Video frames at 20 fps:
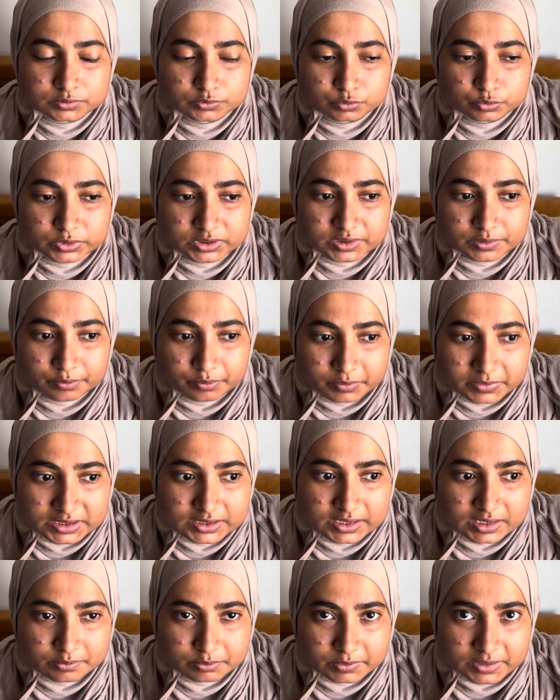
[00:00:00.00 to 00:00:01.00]
with me
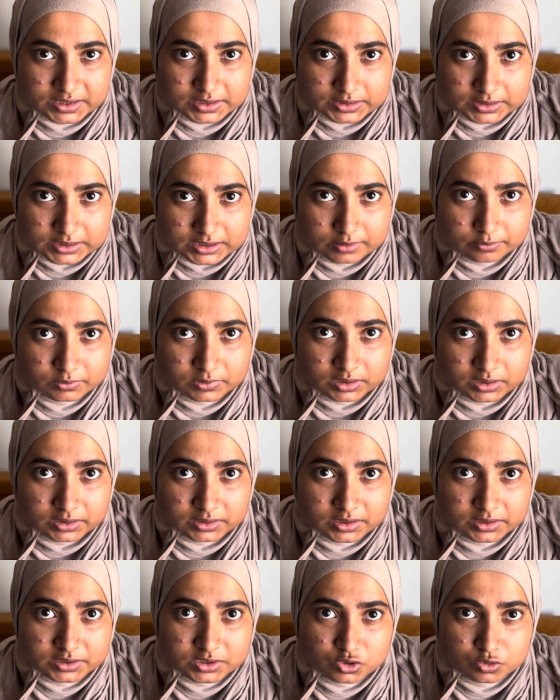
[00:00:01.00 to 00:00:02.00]
and my team under
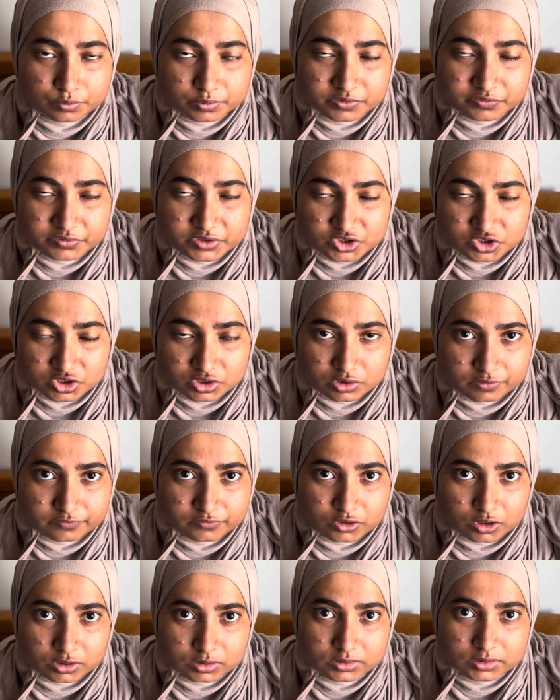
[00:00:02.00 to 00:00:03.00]
the supervision of
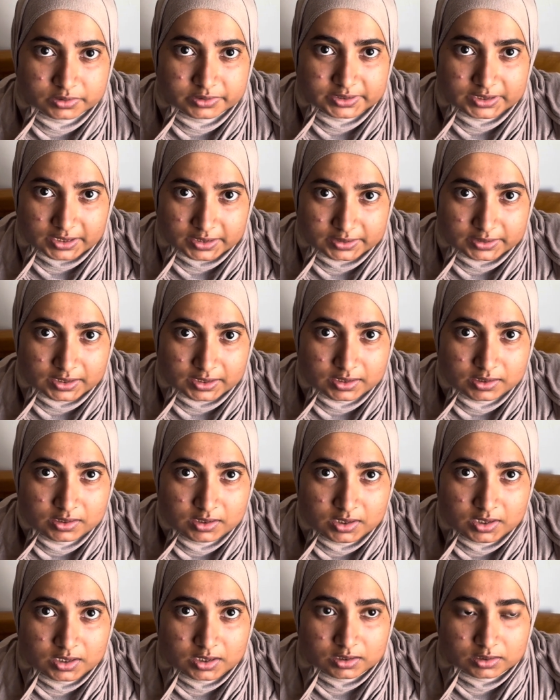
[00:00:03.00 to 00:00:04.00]
Dr. Yahia,
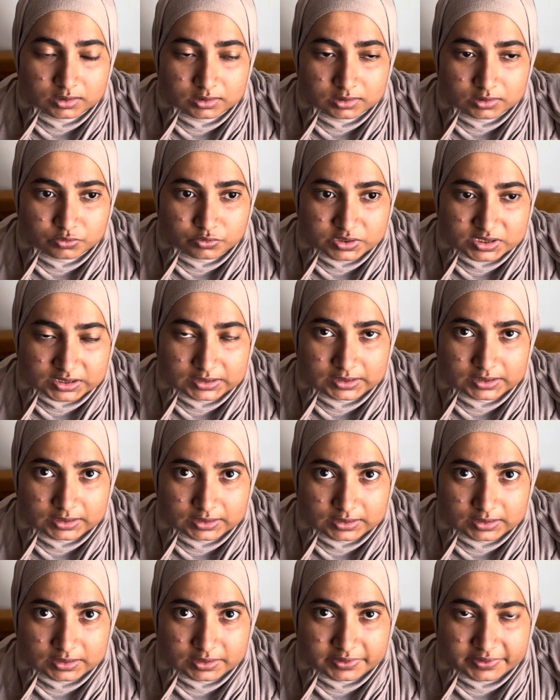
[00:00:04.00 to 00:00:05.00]
who is a
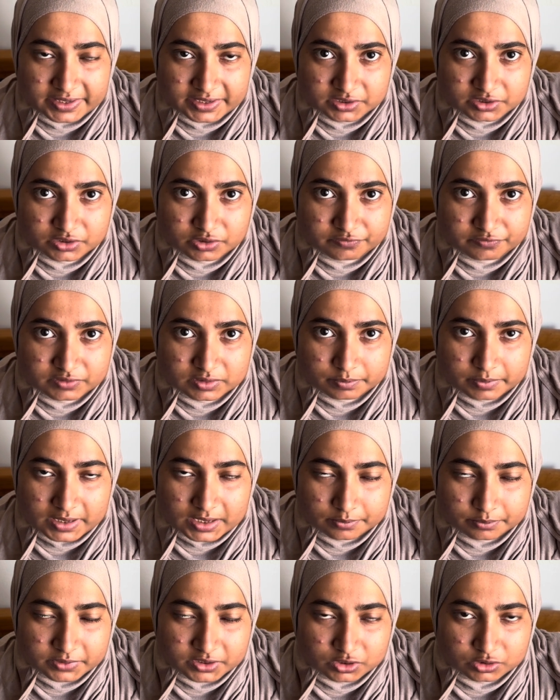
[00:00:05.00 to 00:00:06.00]
clinical director of
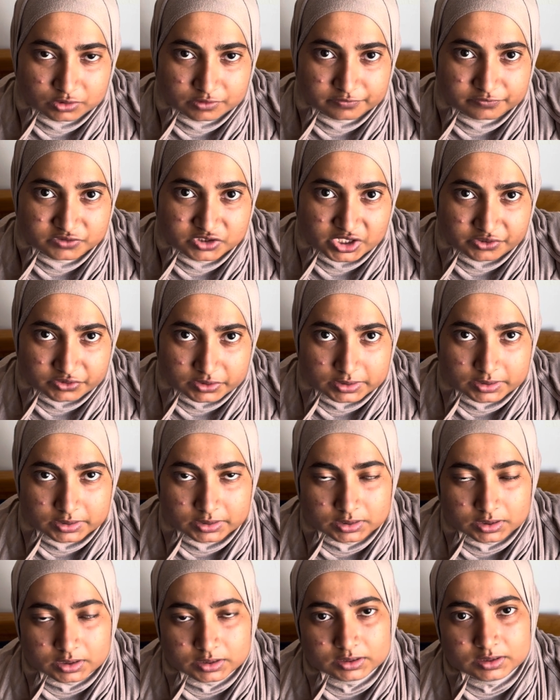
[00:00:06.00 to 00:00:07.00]
Department of General
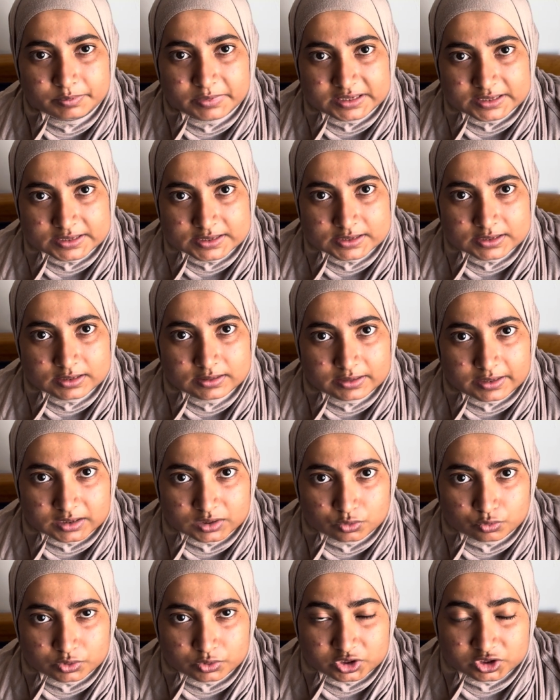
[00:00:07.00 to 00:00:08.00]
Internal Medicine at
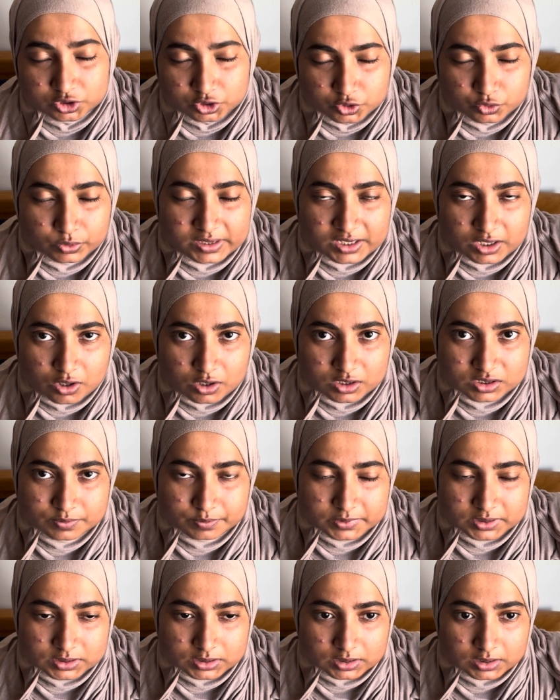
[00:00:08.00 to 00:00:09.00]
QA
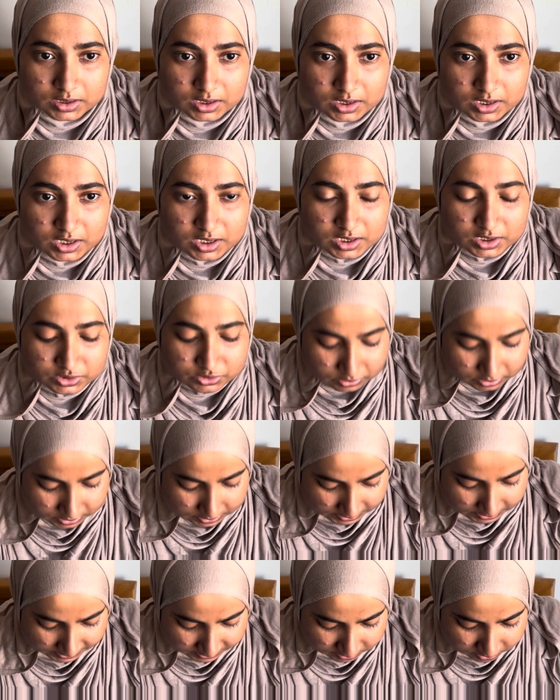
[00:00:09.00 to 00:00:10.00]
Hospital. So the
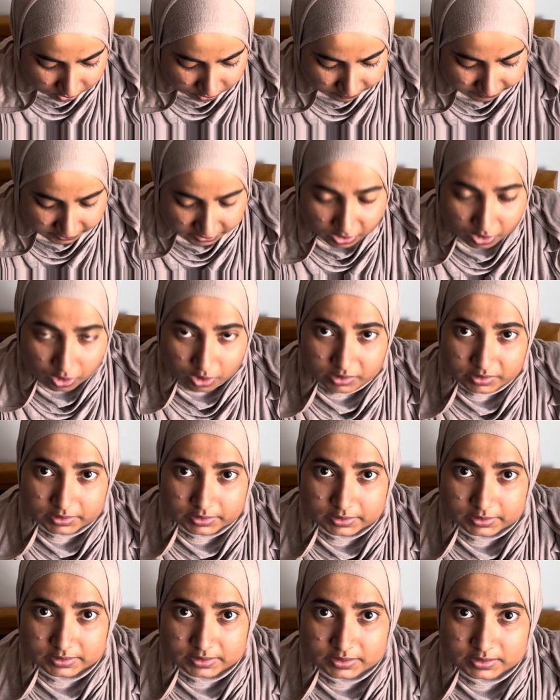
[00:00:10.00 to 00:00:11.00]
title of our
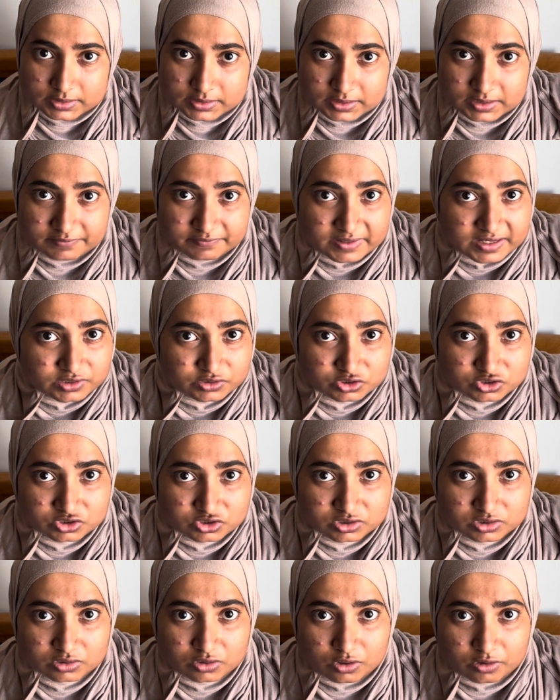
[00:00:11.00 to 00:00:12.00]
audit is
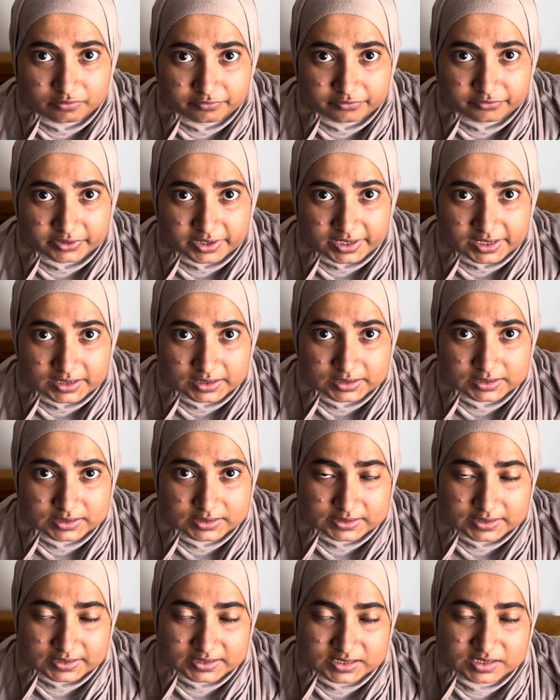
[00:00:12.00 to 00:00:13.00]
Evaluation of Frailty
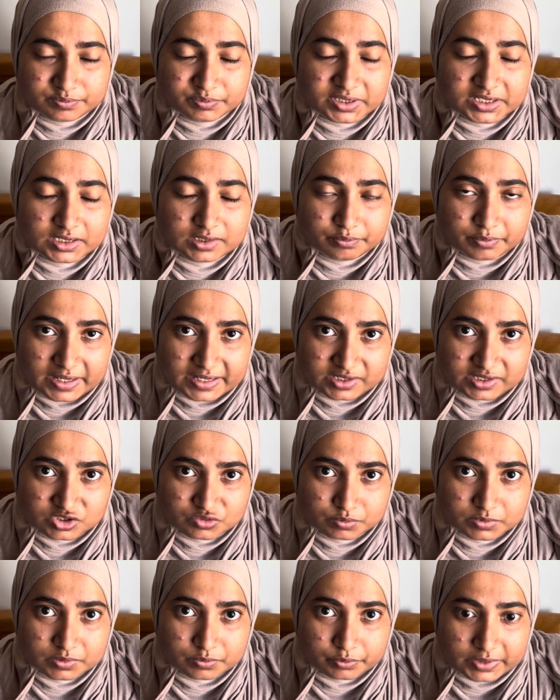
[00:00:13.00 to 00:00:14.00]
Assessment
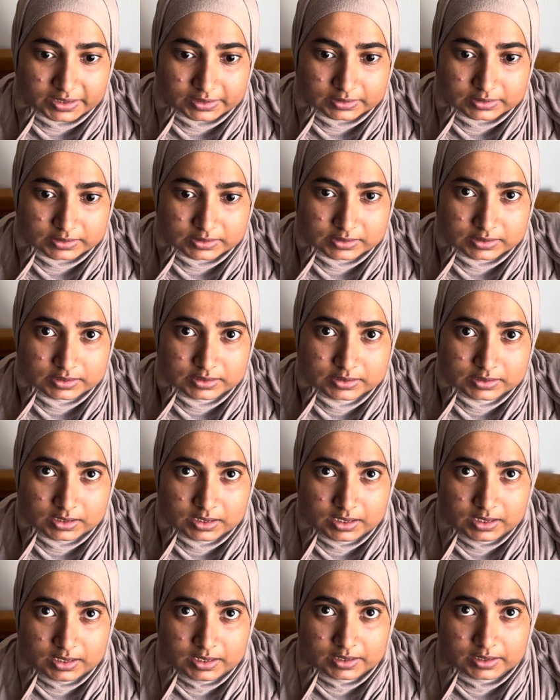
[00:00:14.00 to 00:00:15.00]
Management Practices
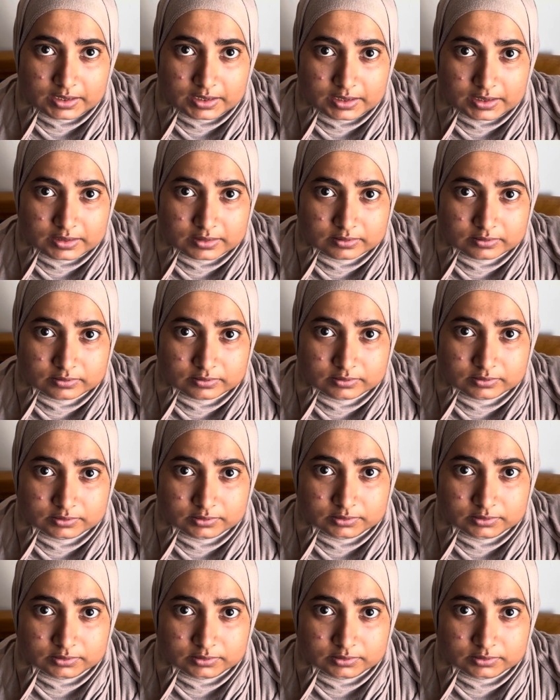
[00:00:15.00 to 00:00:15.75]
in